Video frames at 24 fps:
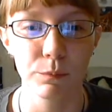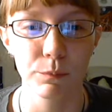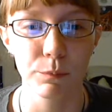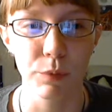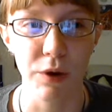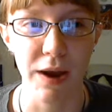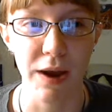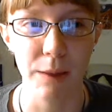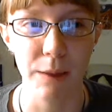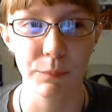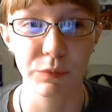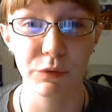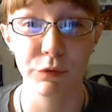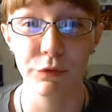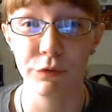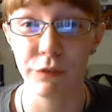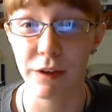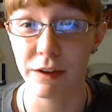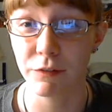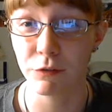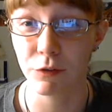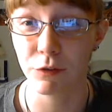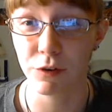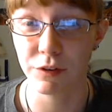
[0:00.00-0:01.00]
perhaps
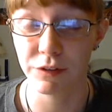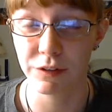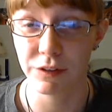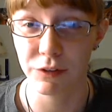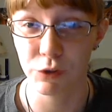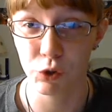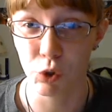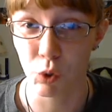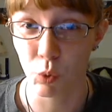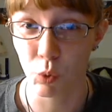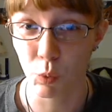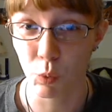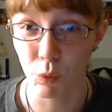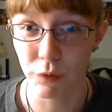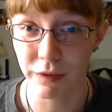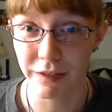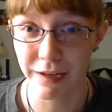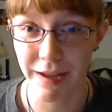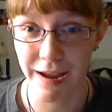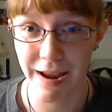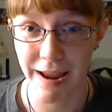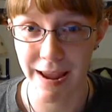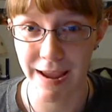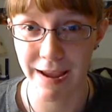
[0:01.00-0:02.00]
favorite tool
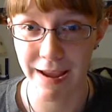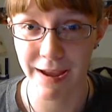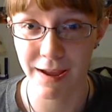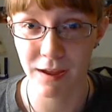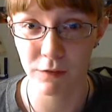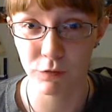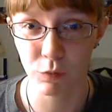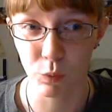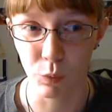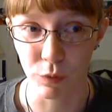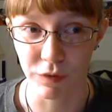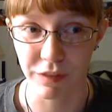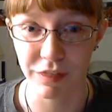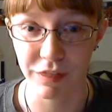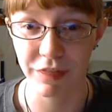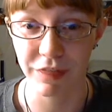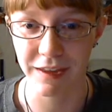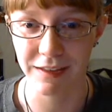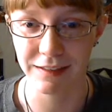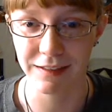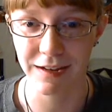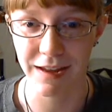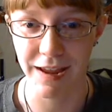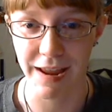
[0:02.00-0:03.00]
that I have or
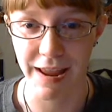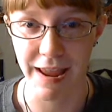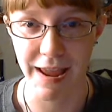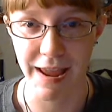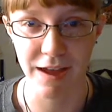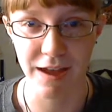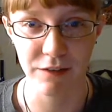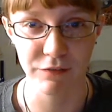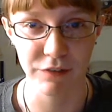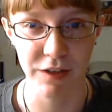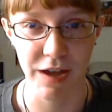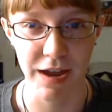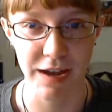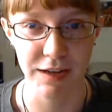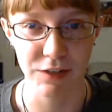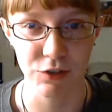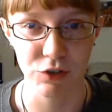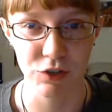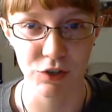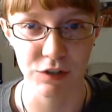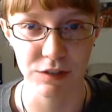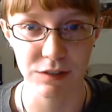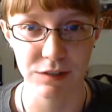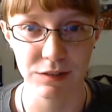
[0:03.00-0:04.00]
thing that I have that I
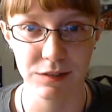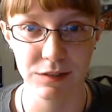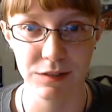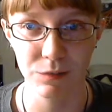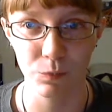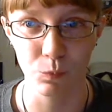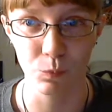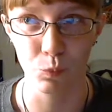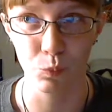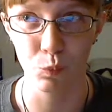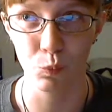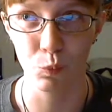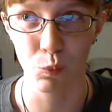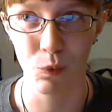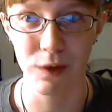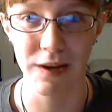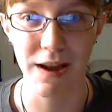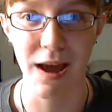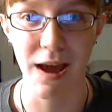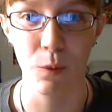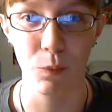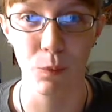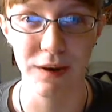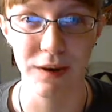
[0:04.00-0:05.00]
just would
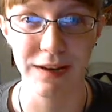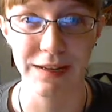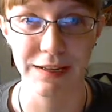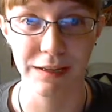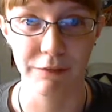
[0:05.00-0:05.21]
not want to